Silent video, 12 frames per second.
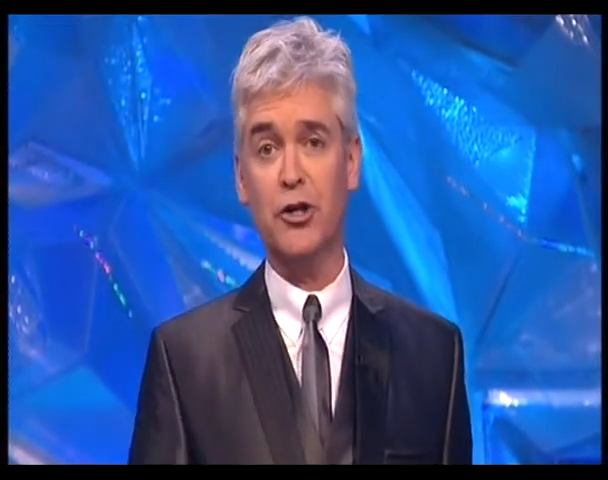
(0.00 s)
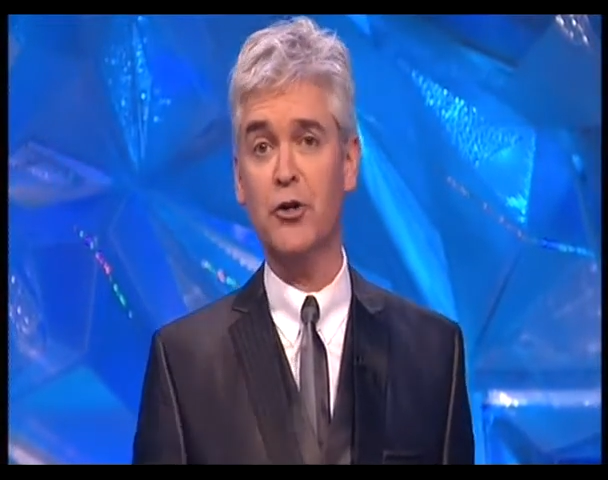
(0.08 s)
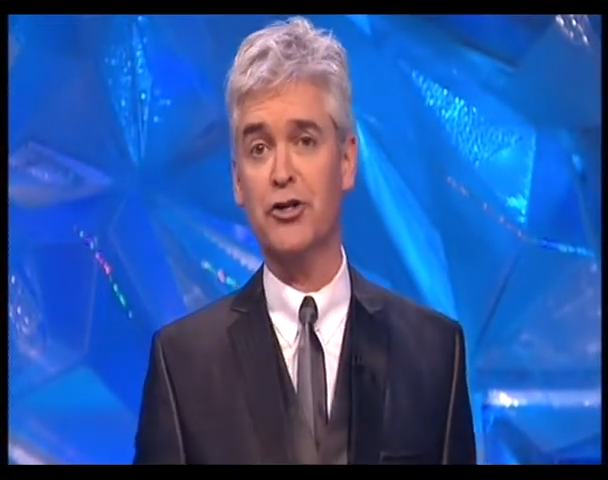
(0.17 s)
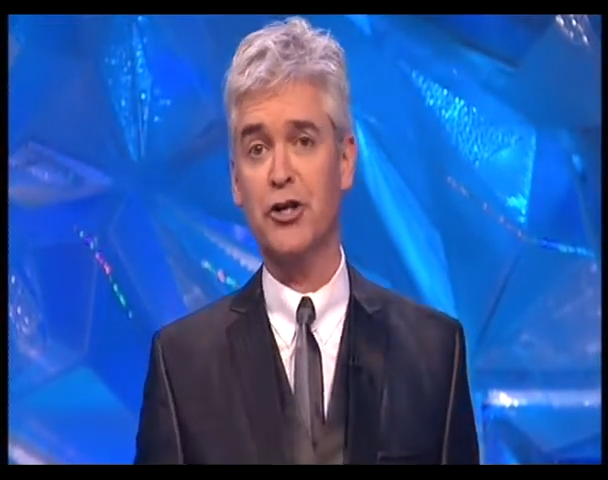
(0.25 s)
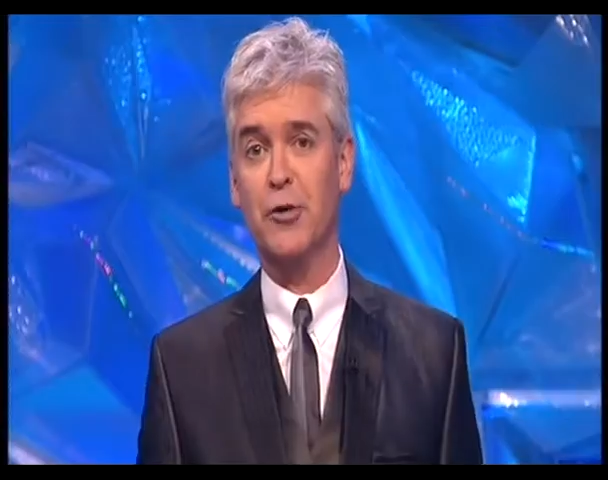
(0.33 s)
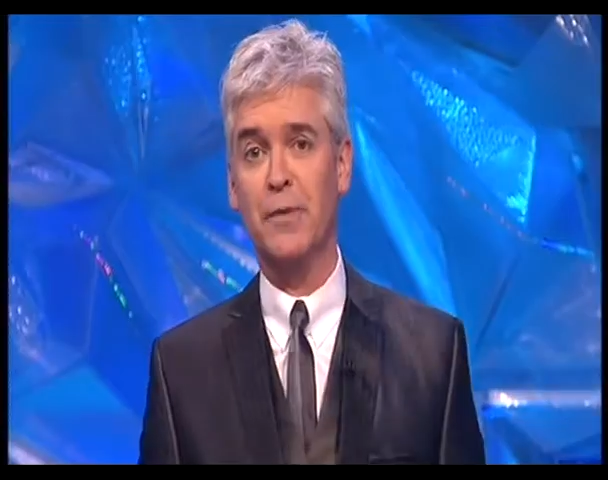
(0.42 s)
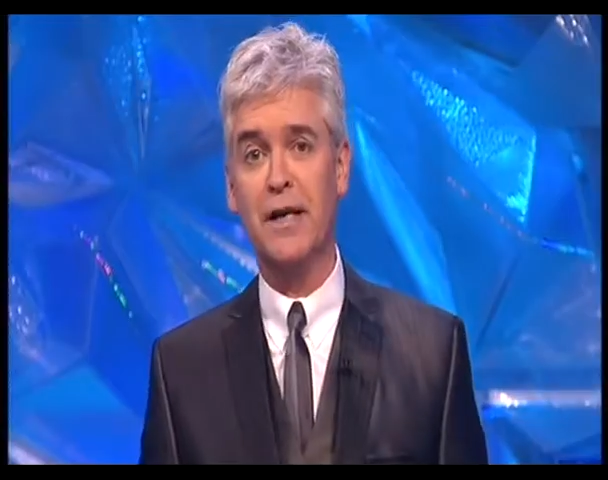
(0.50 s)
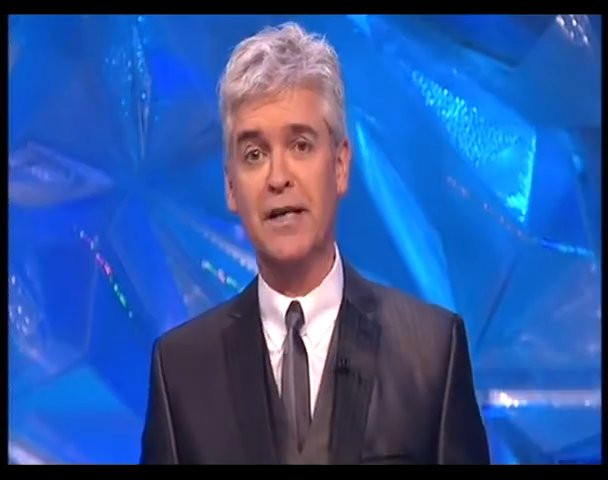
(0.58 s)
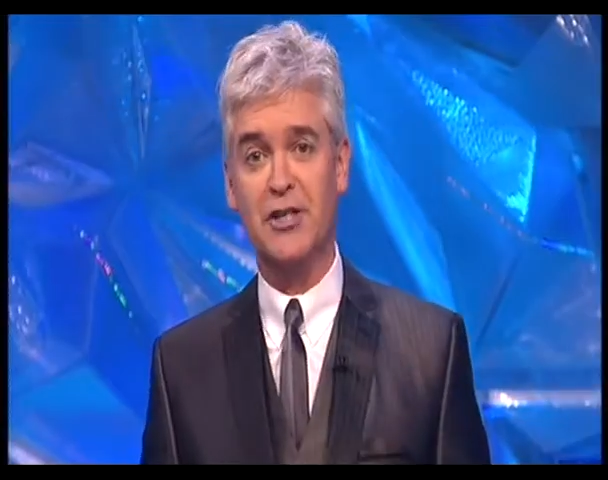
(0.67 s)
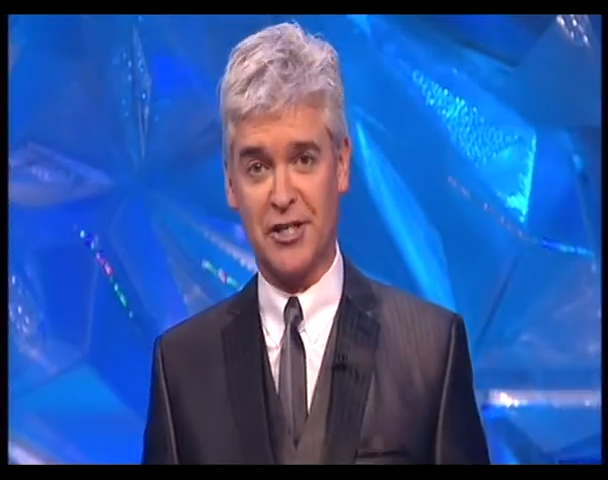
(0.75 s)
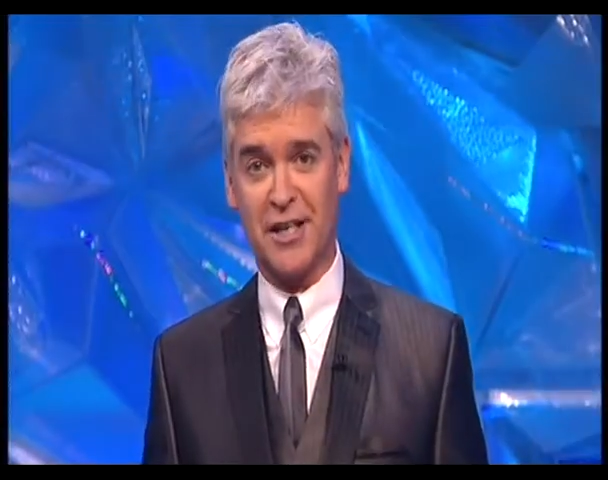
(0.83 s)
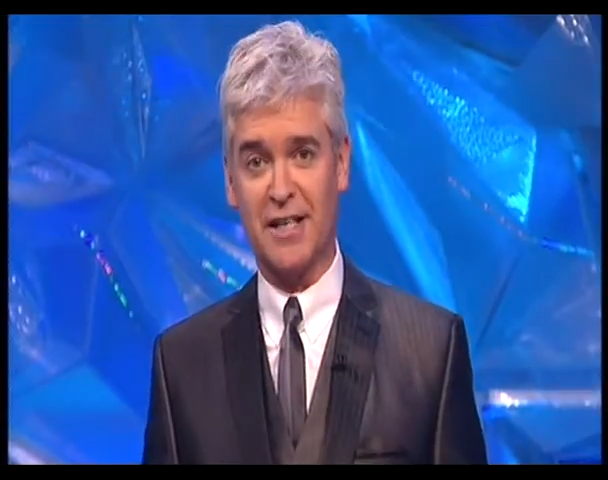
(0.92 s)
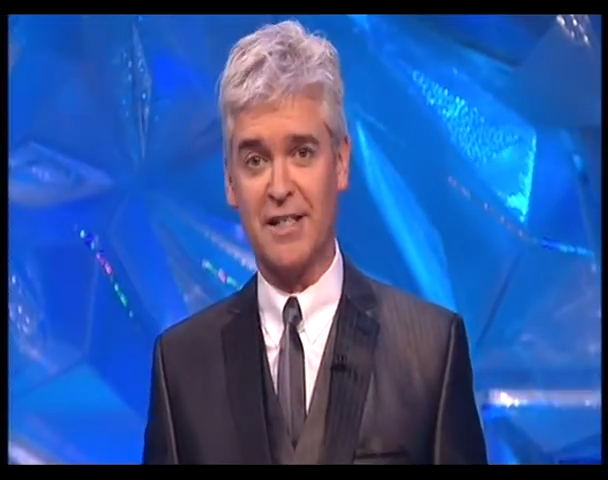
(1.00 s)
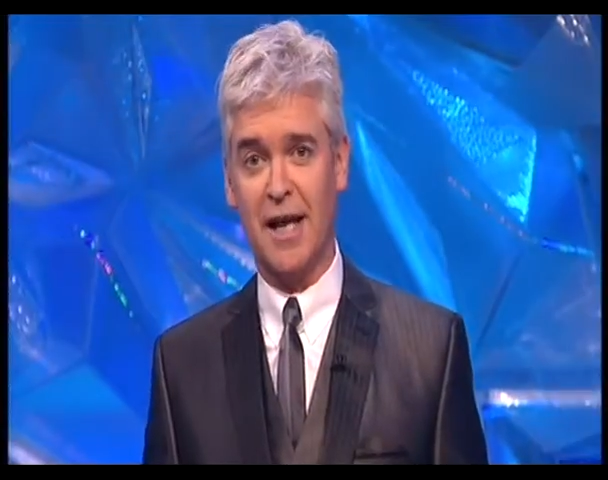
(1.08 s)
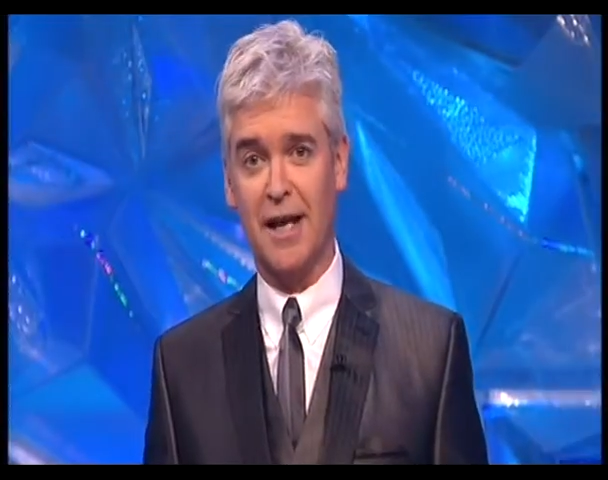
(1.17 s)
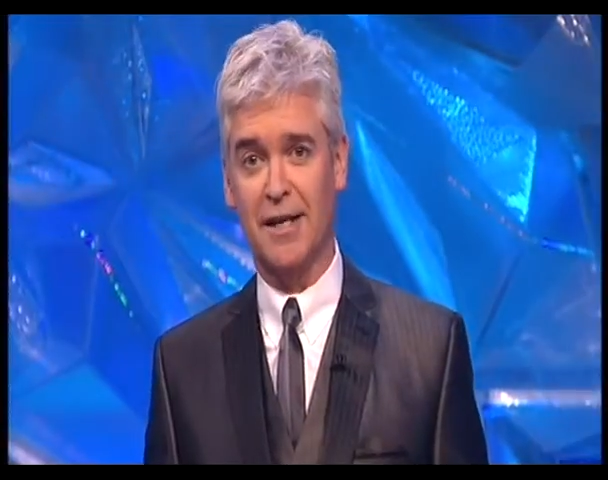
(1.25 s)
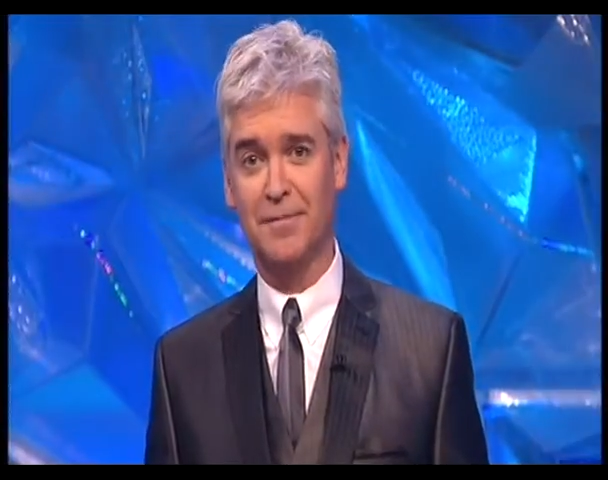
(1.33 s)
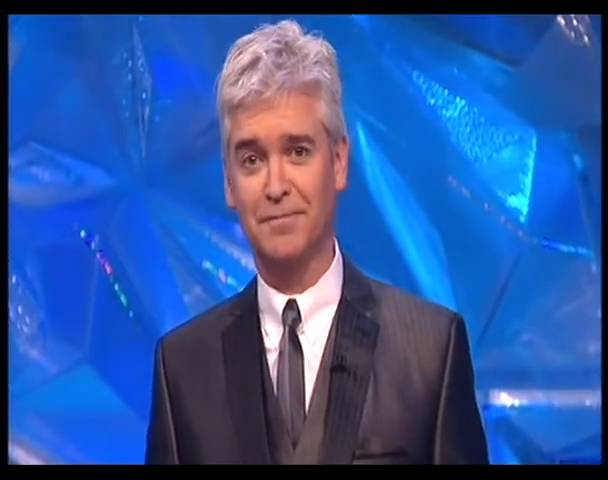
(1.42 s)
YouTube, Jessica
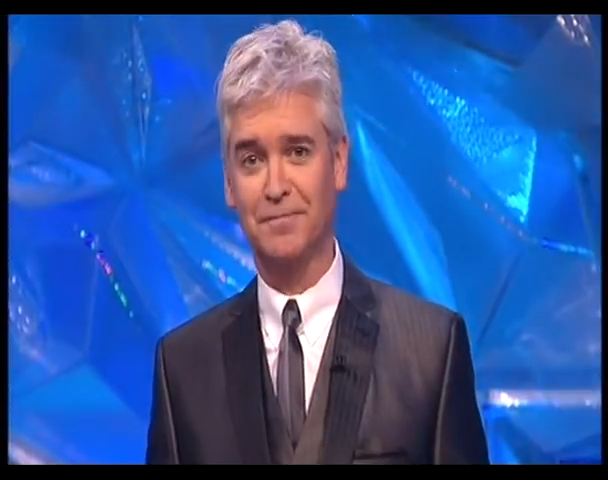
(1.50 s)
Taylor.